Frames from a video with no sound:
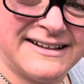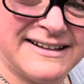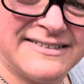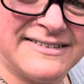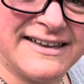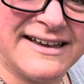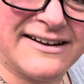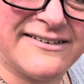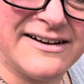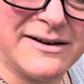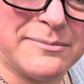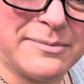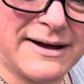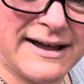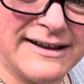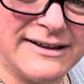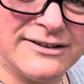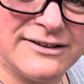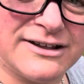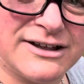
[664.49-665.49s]
They are in a
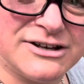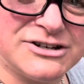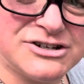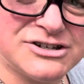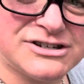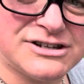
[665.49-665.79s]
pile just